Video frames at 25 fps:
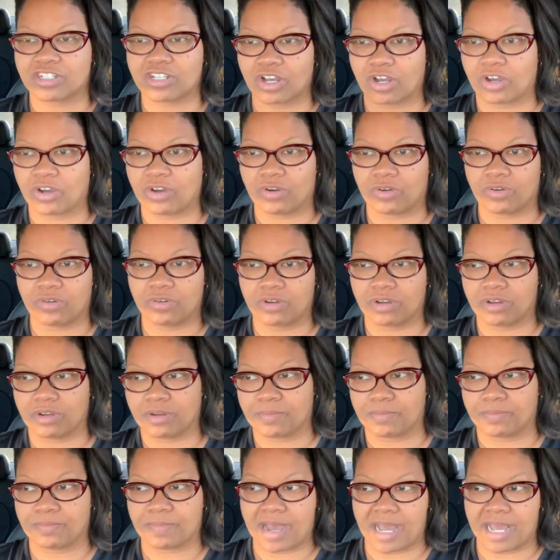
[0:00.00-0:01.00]
so
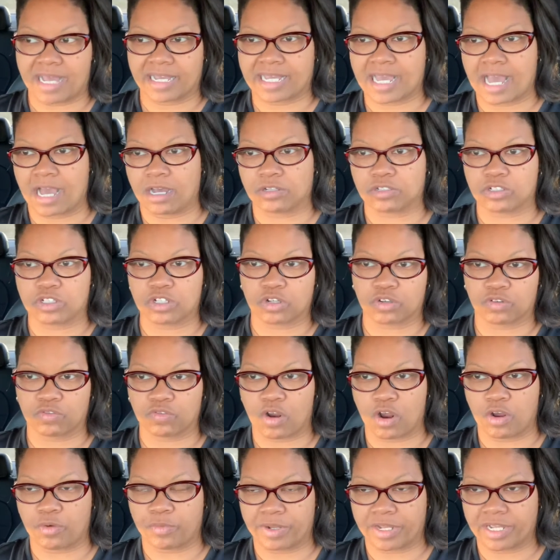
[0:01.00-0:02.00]
my accounts are
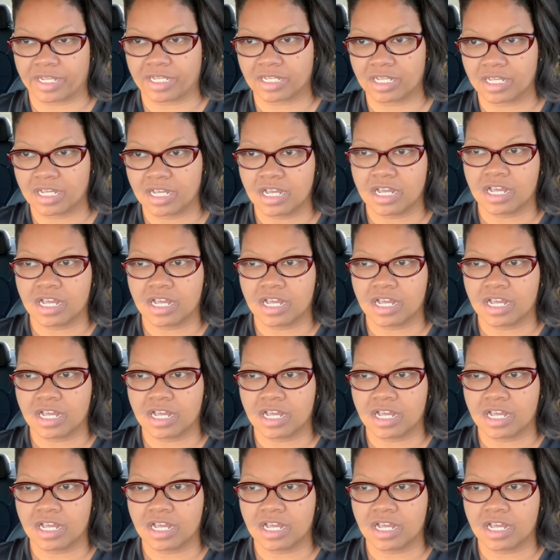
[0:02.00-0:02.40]
growing